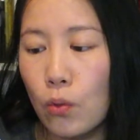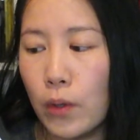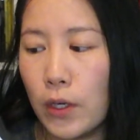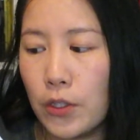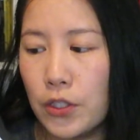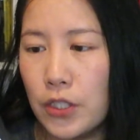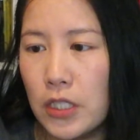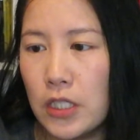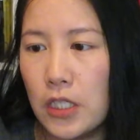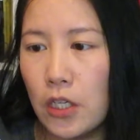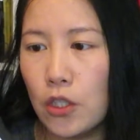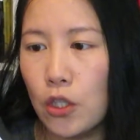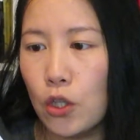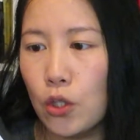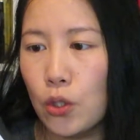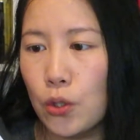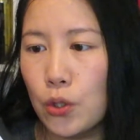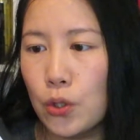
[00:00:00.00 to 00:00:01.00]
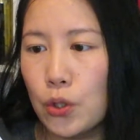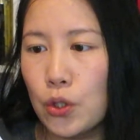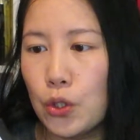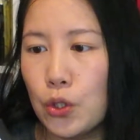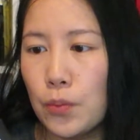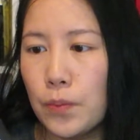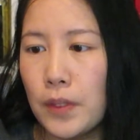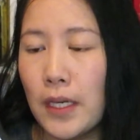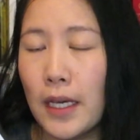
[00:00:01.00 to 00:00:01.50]
where she's gonna learn
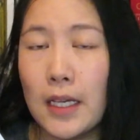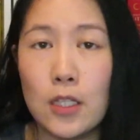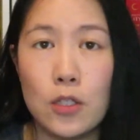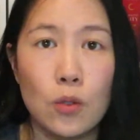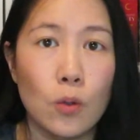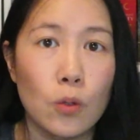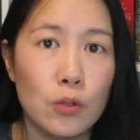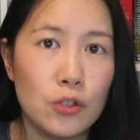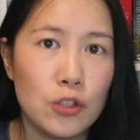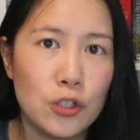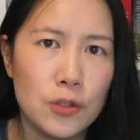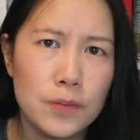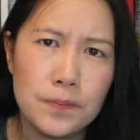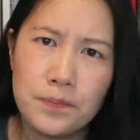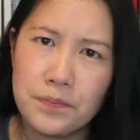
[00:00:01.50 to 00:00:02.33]
to be a soldier,